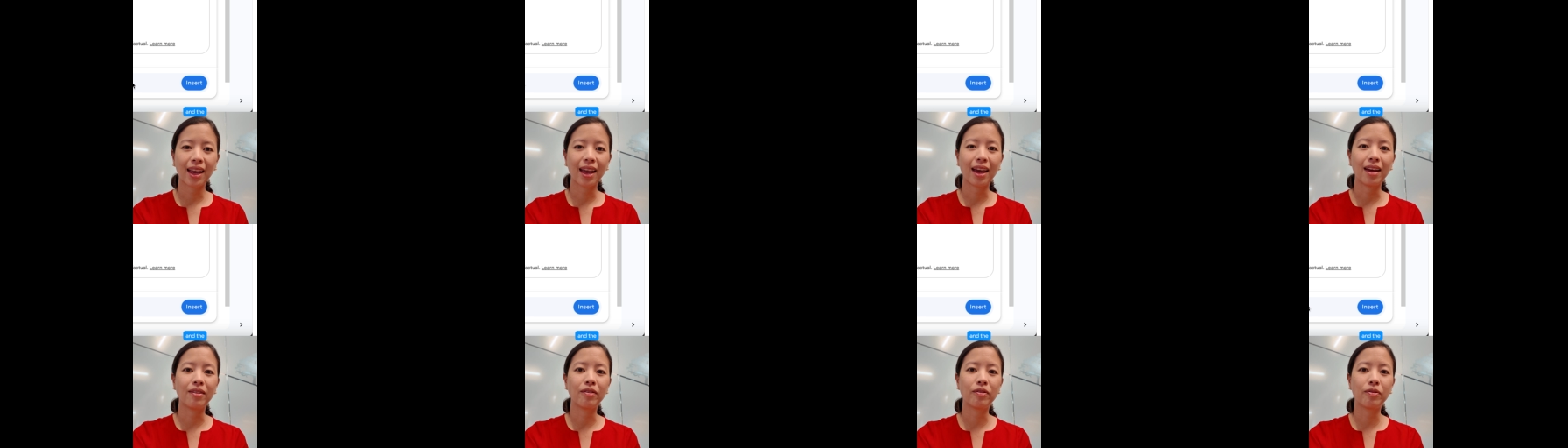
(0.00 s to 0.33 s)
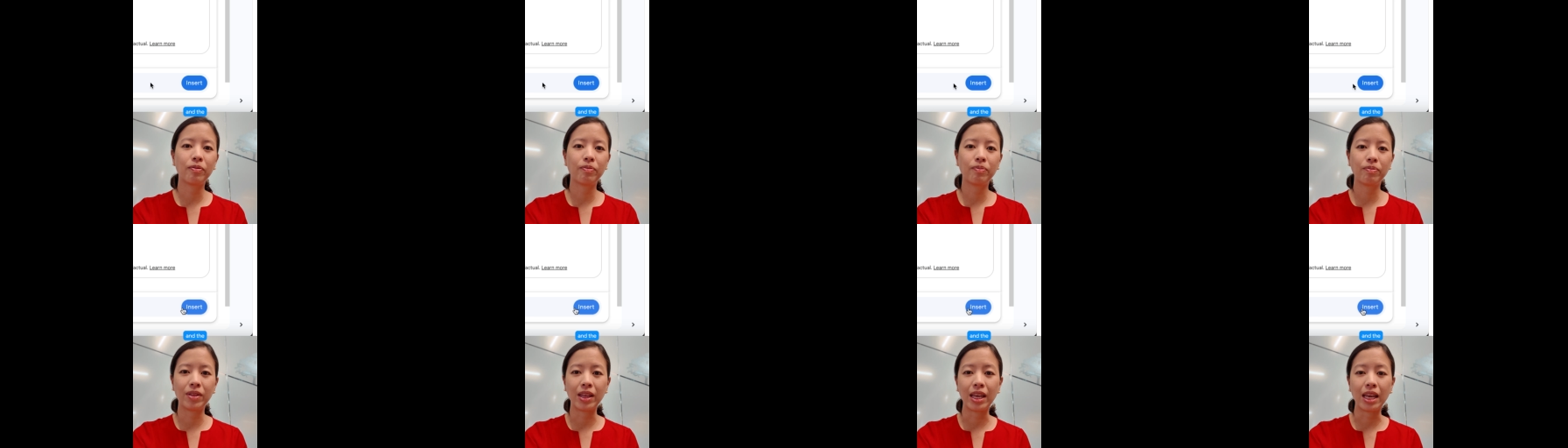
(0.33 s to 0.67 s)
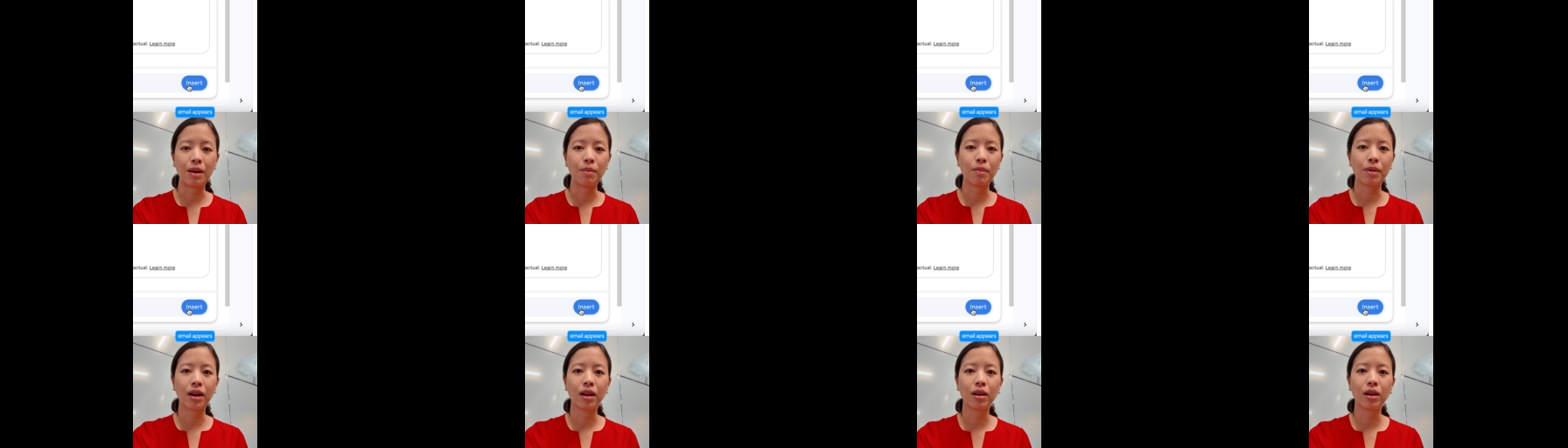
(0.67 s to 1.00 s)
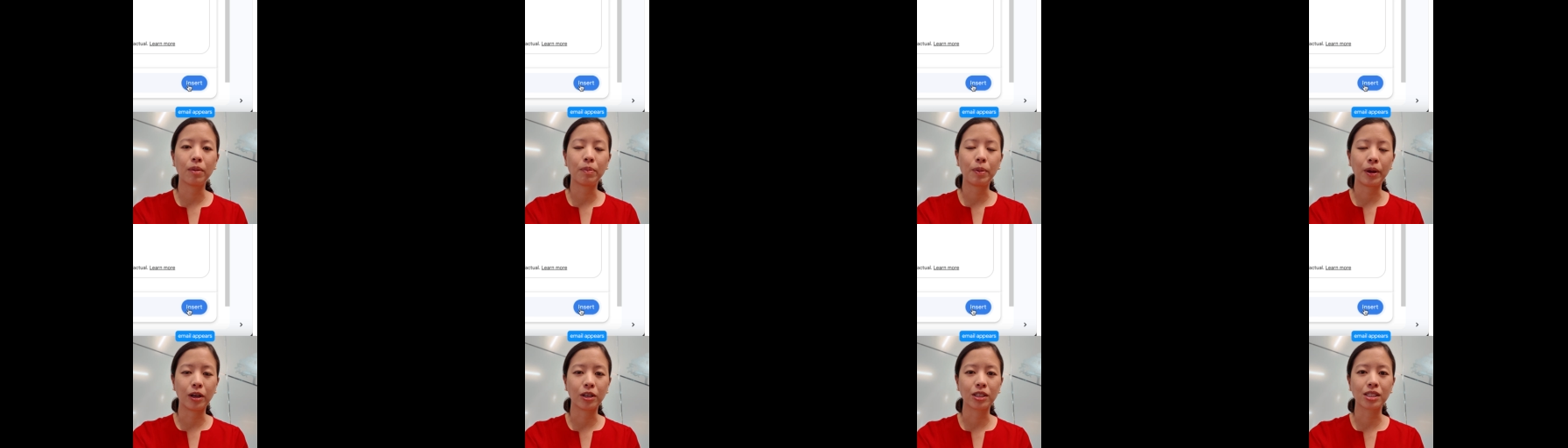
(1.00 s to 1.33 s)
and the email
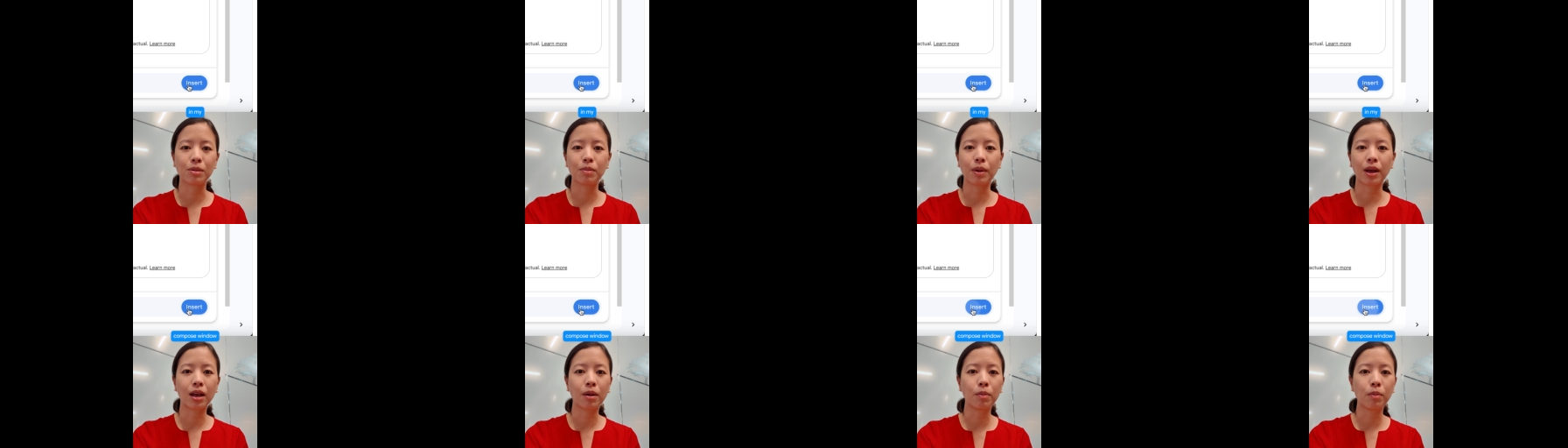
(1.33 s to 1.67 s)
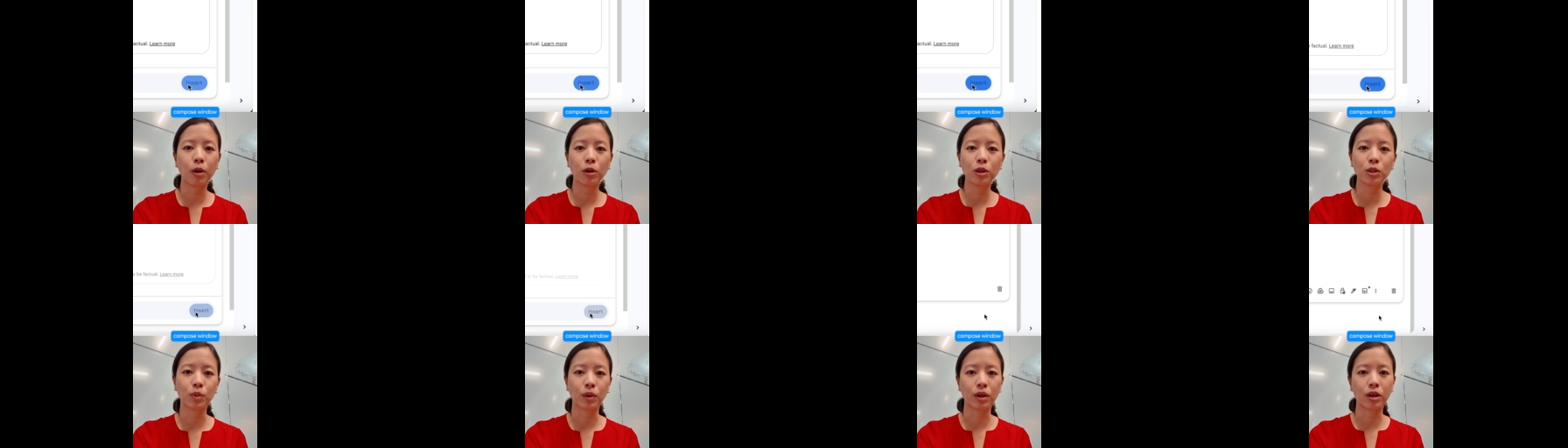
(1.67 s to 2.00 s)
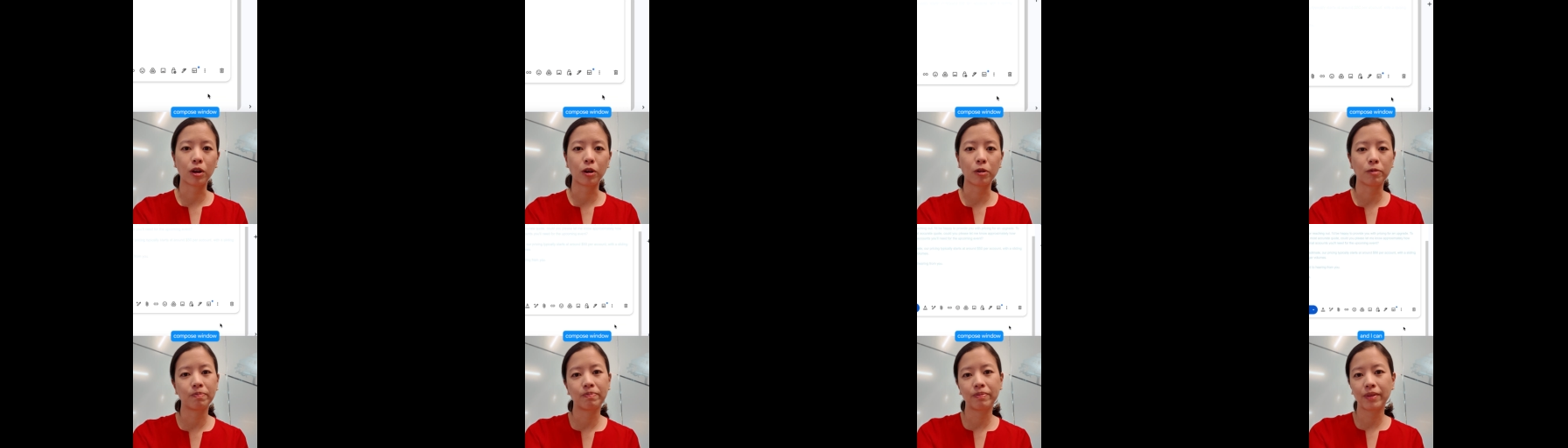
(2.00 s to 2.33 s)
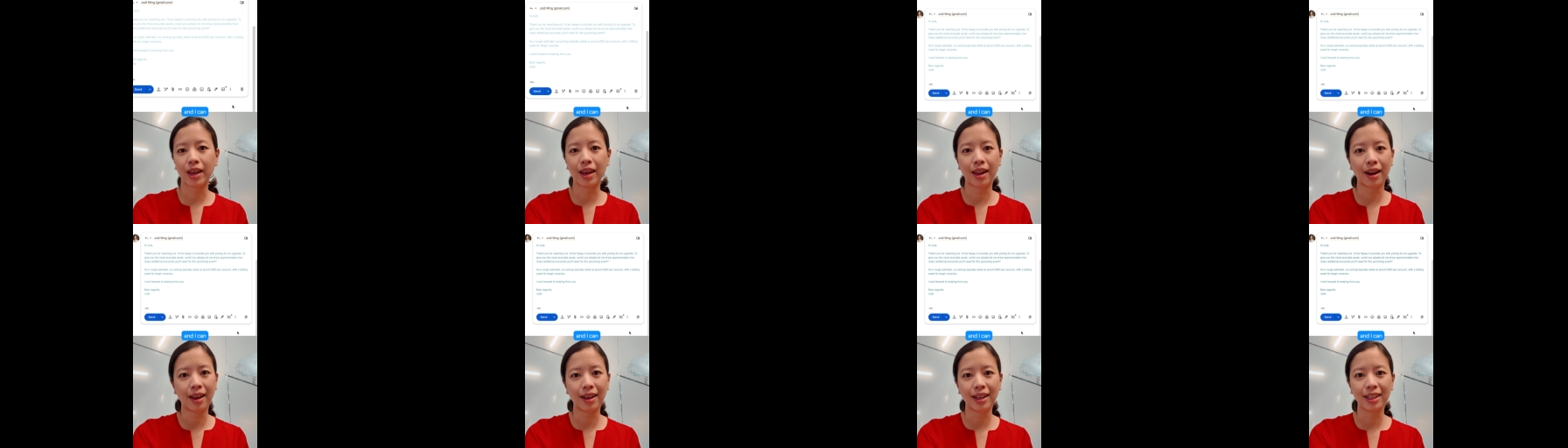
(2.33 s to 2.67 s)
appears in my Compose window,
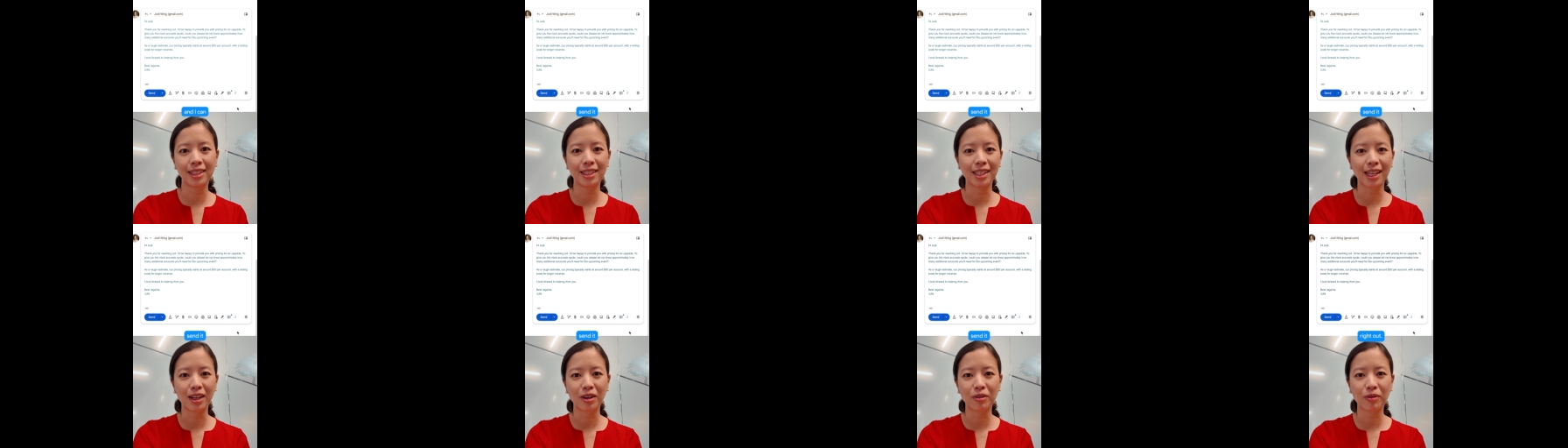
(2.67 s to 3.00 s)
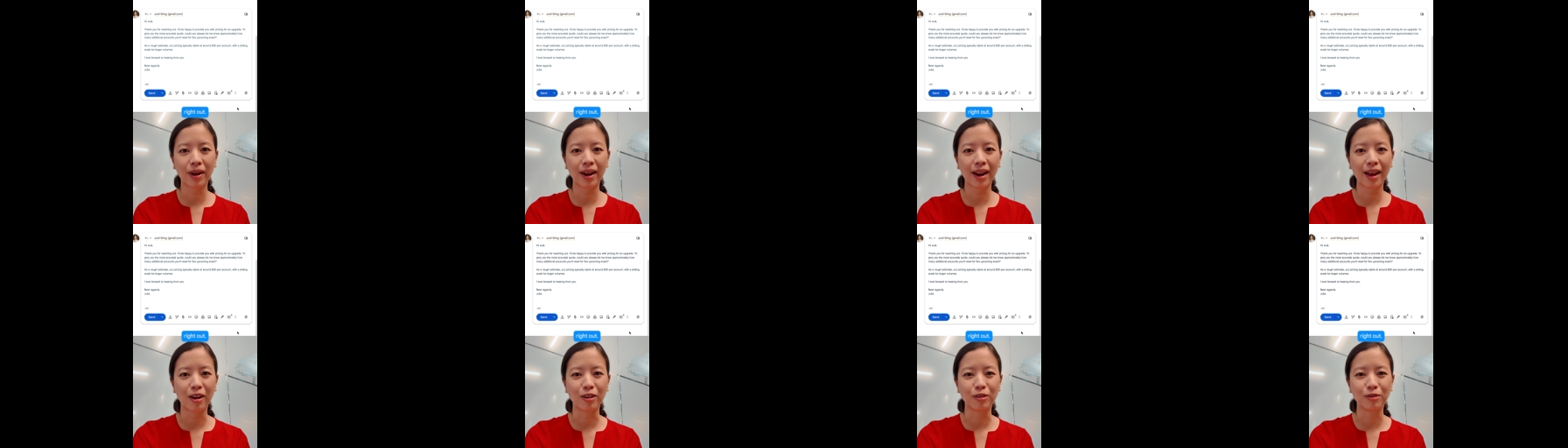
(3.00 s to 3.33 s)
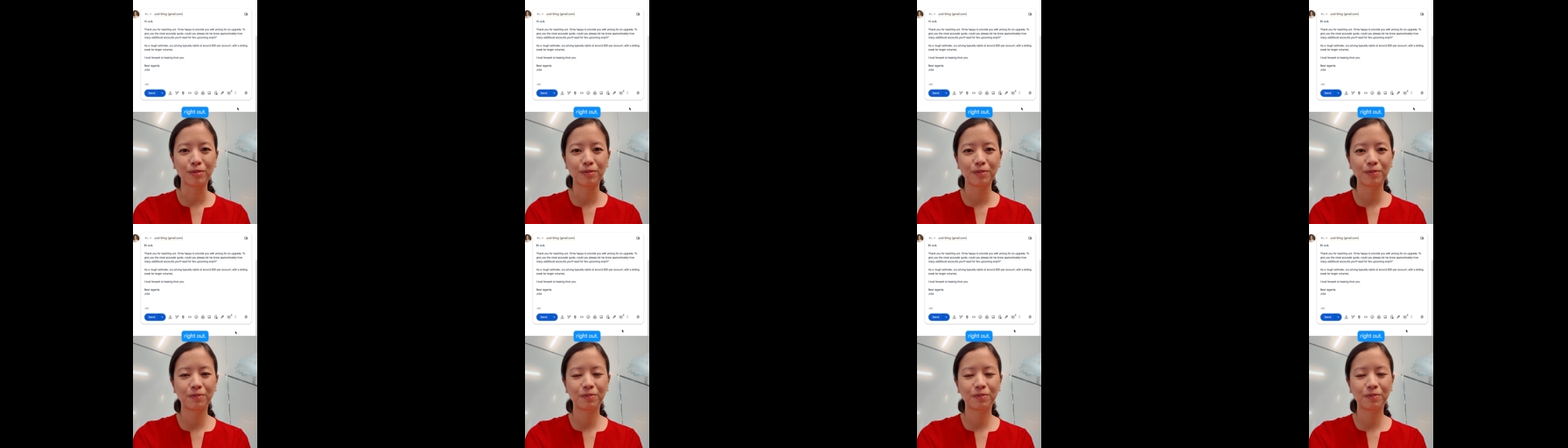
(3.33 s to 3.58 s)
and I can send it right out.